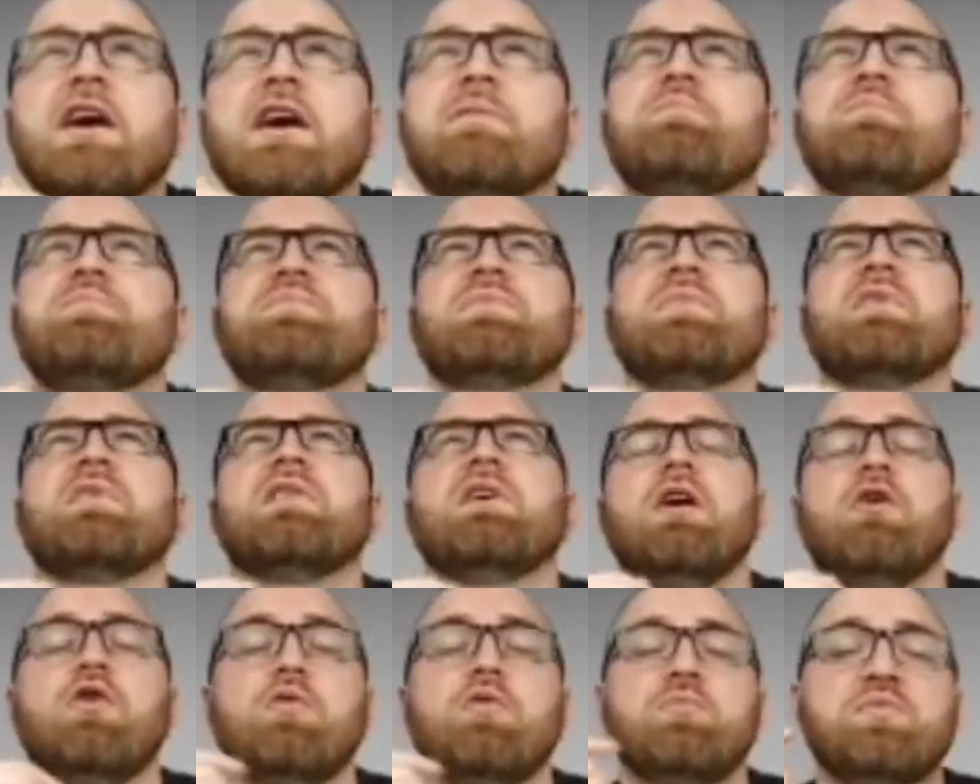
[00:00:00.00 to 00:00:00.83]
Yeah,
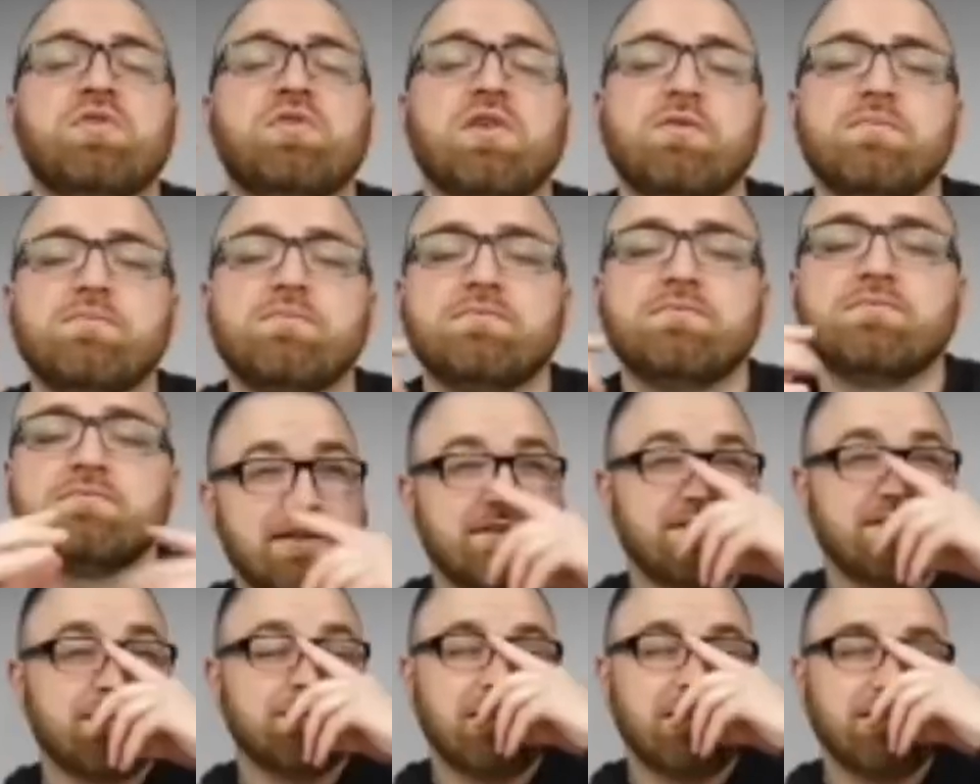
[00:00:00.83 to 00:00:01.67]
I hope so.
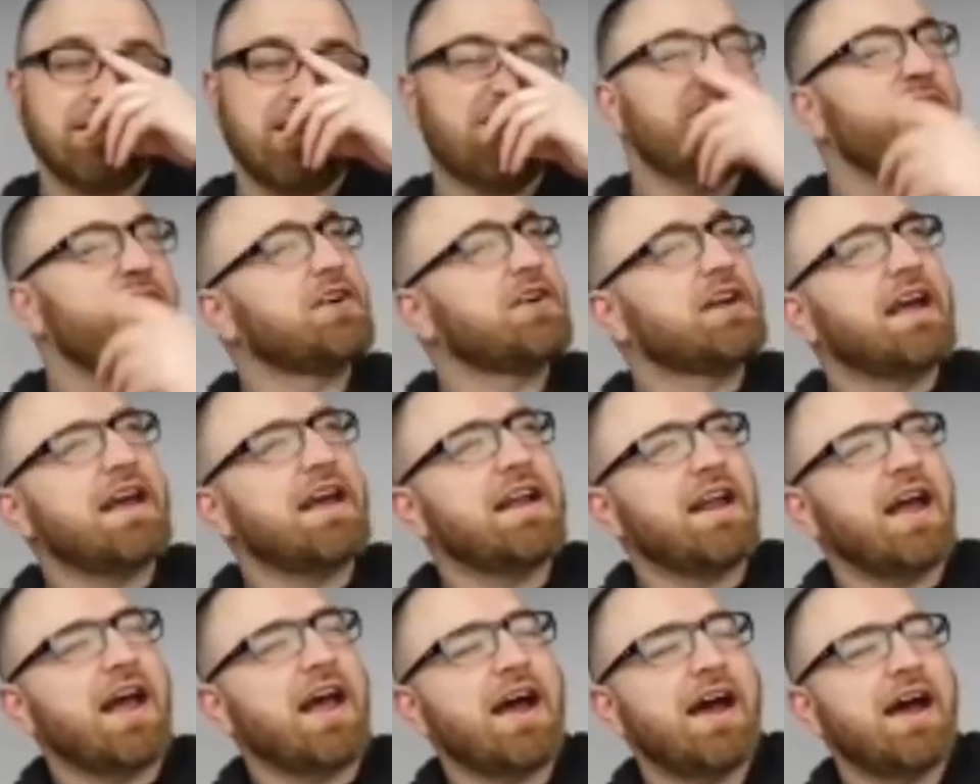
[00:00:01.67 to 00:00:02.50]
Sometimes I
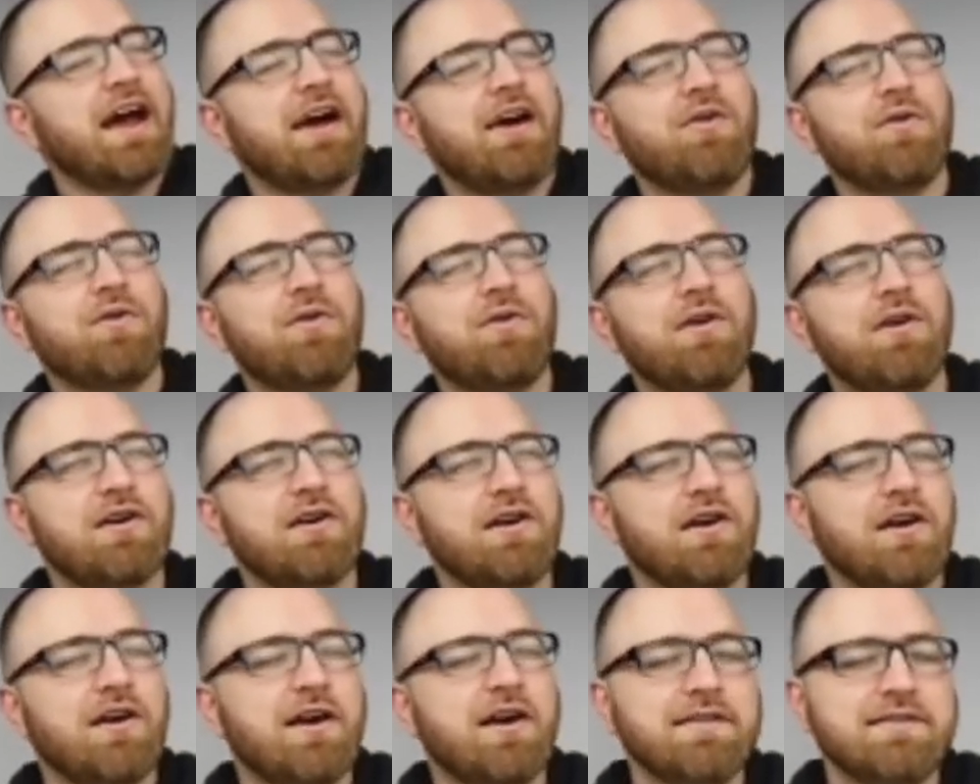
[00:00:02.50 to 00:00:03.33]
forget how
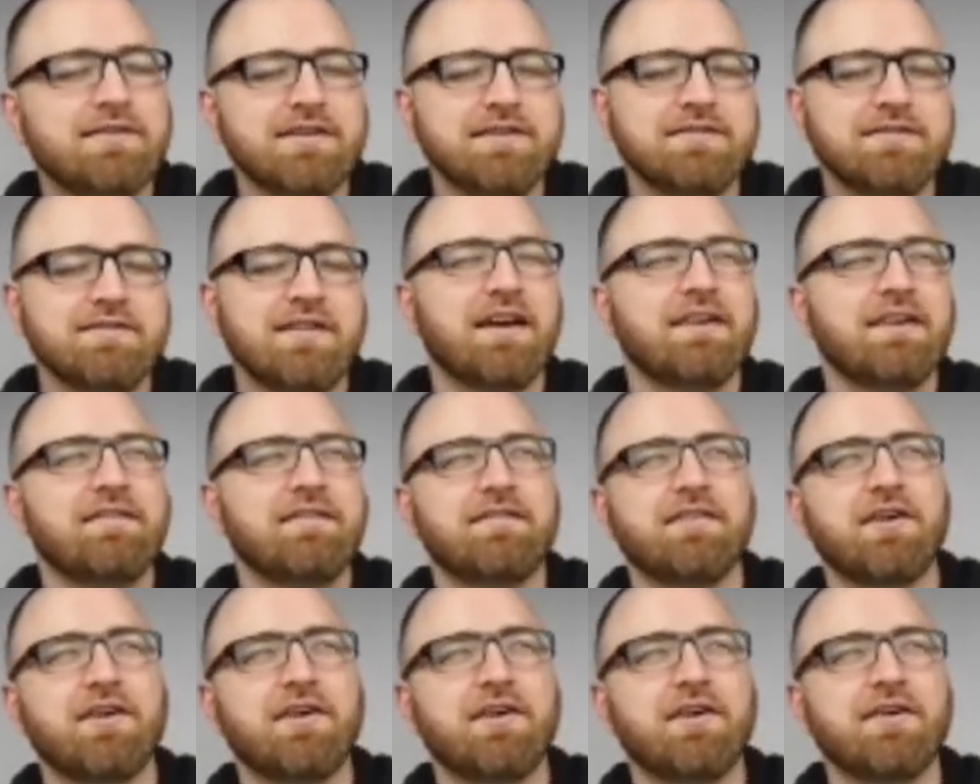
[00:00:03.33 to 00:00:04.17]
hot these lights